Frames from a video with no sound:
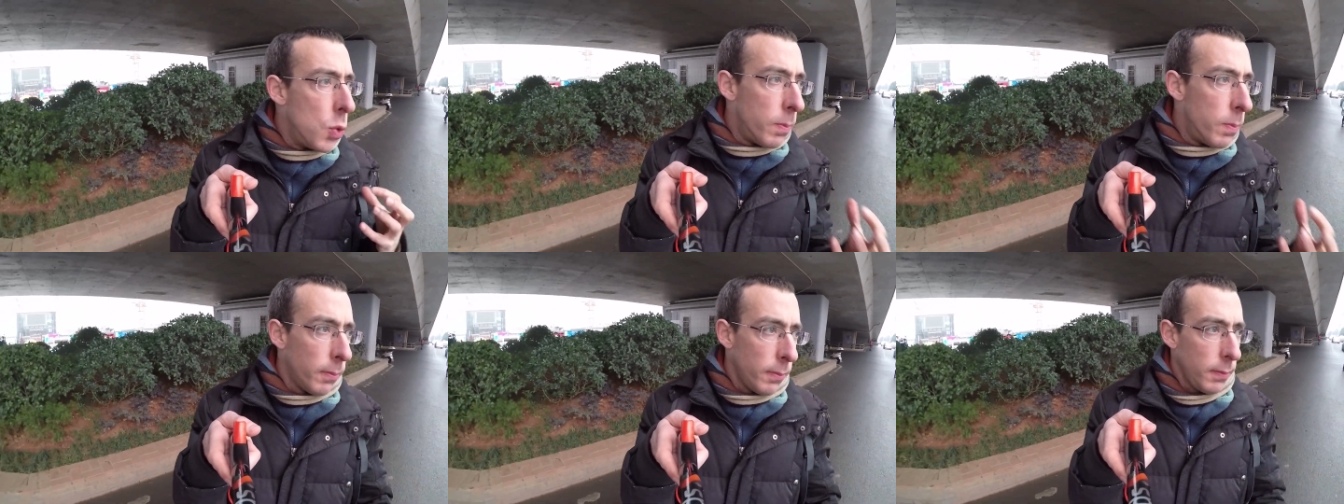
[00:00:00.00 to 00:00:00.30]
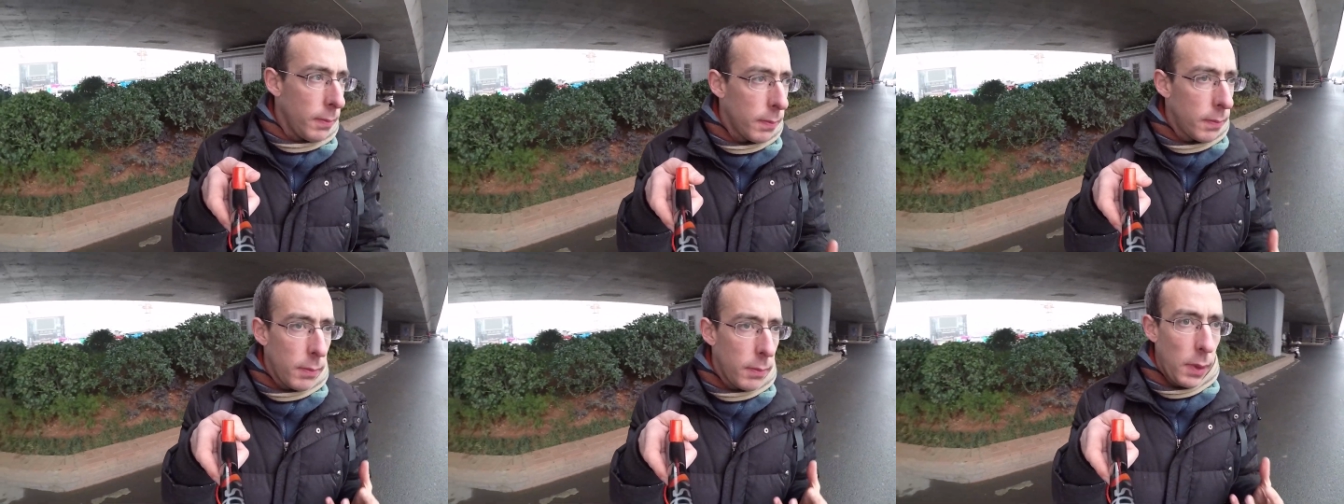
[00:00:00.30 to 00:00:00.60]

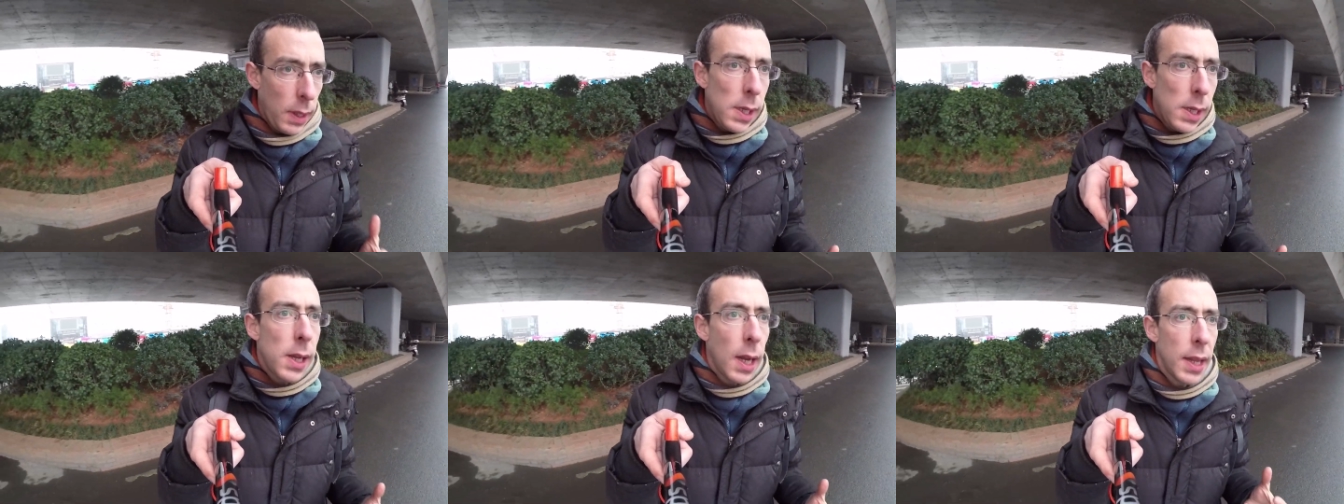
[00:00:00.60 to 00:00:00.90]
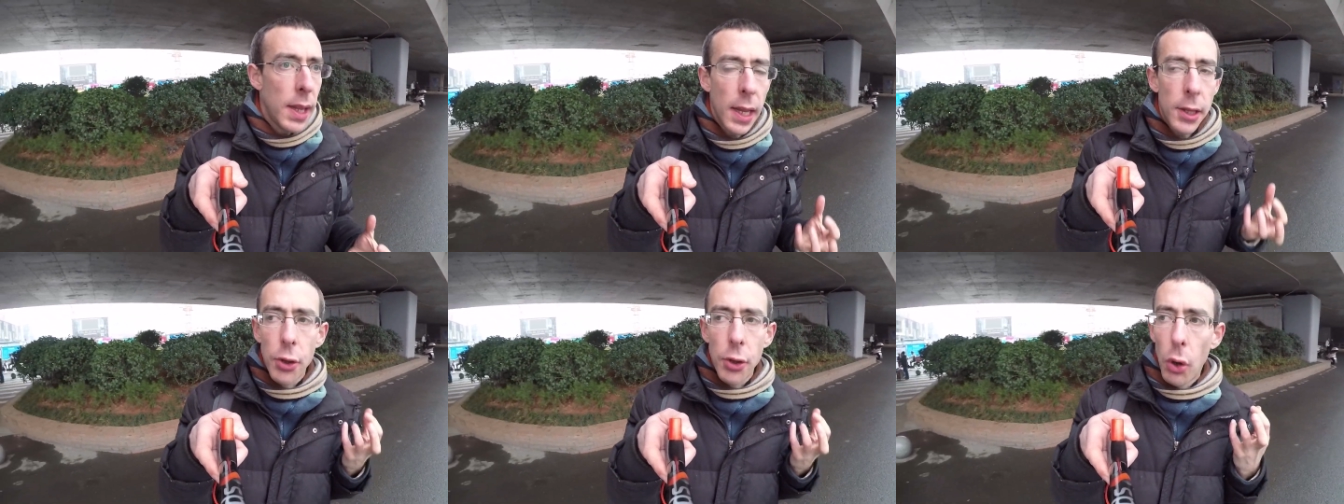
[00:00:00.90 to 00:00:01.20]

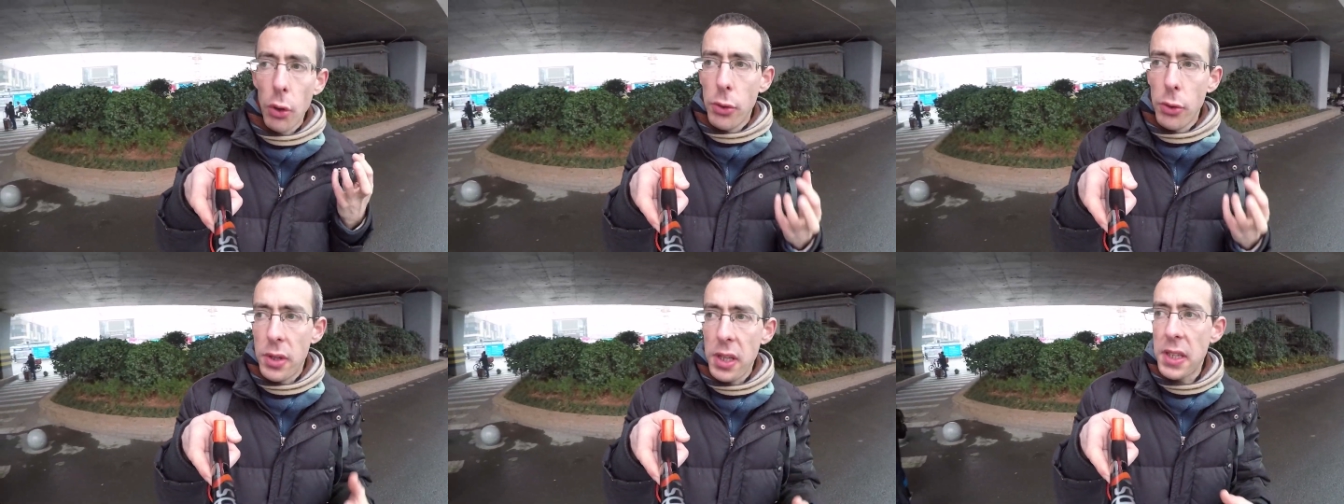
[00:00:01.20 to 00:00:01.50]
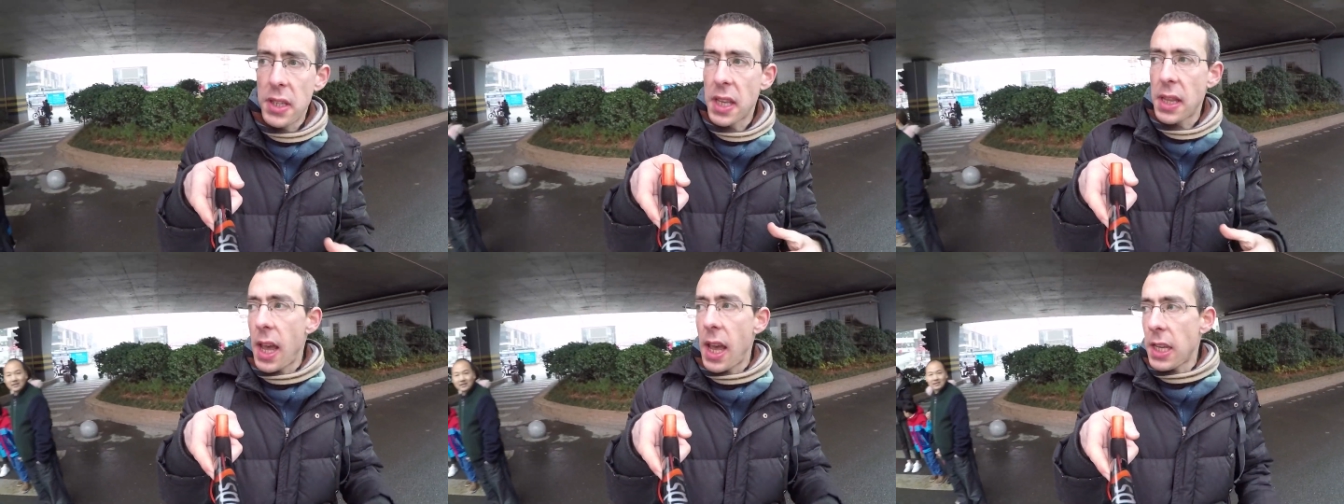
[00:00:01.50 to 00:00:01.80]
And I told you
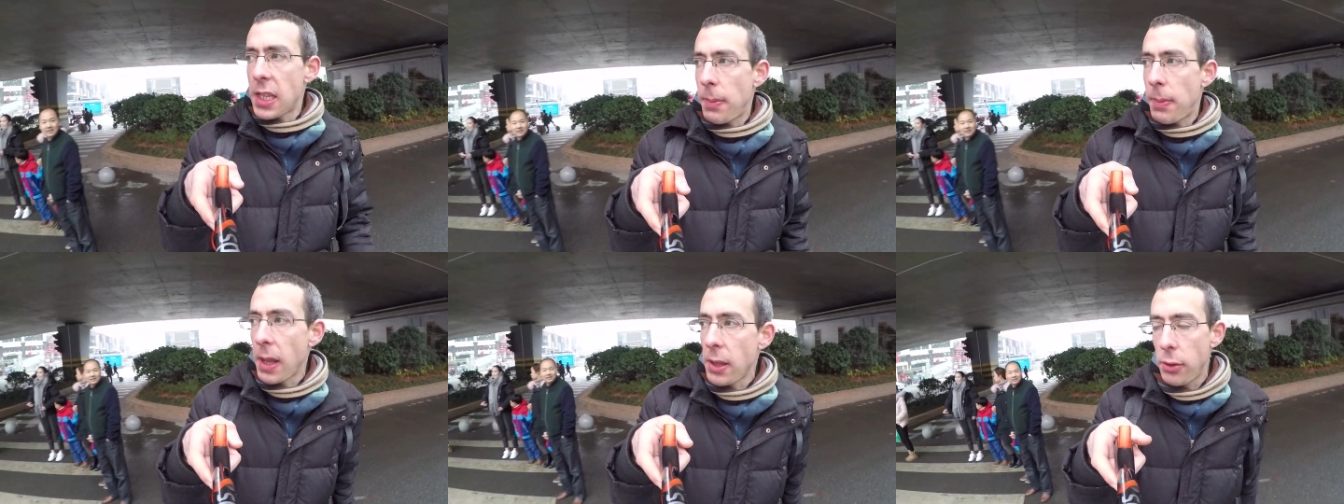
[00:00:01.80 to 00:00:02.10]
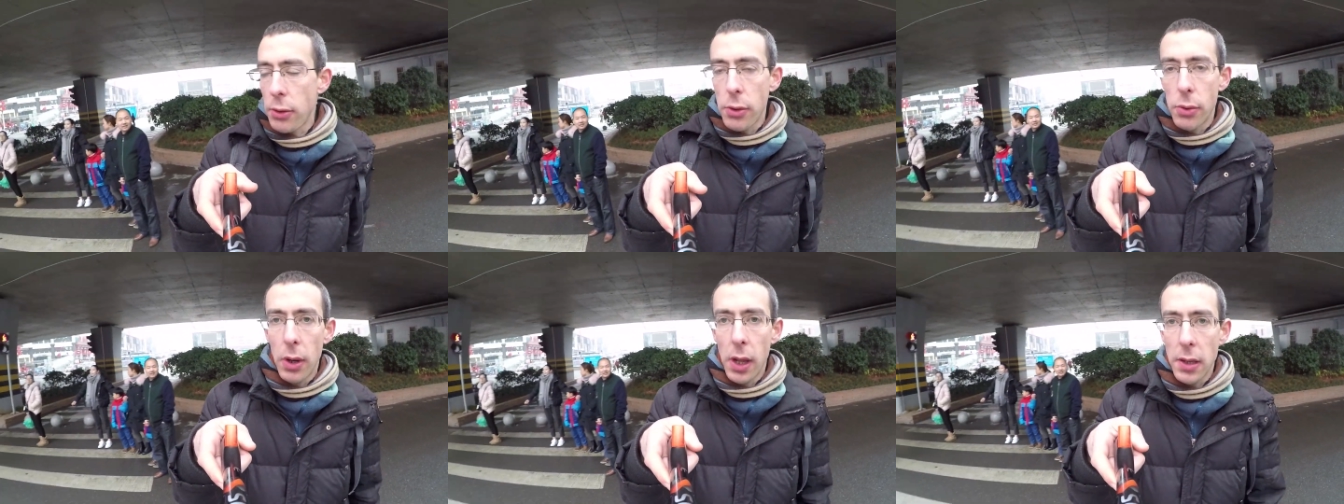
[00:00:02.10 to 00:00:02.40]
this and I
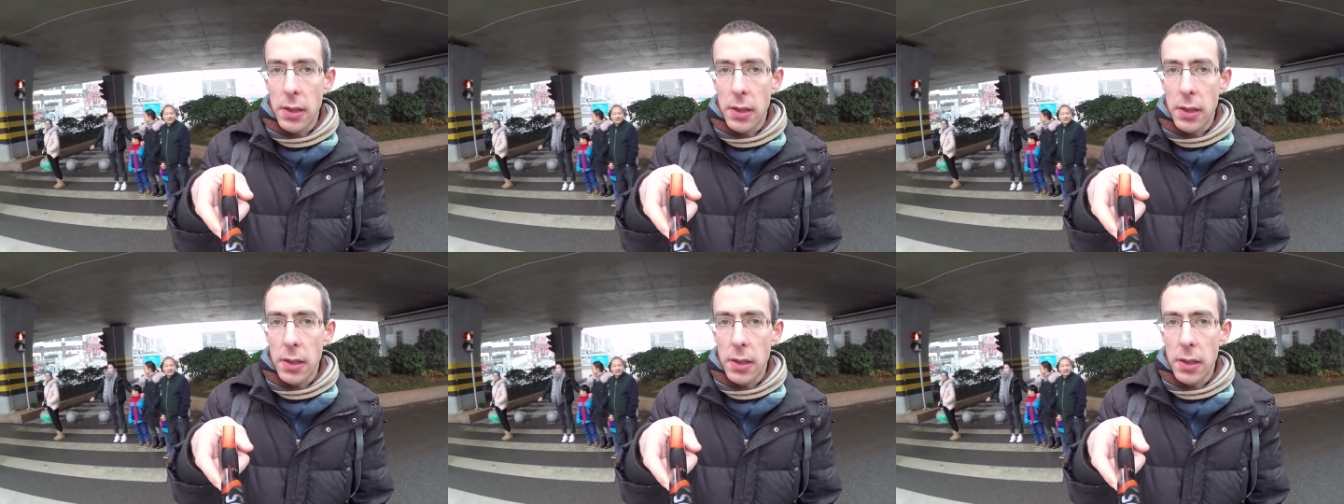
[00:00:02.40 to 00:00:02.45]
explained to you.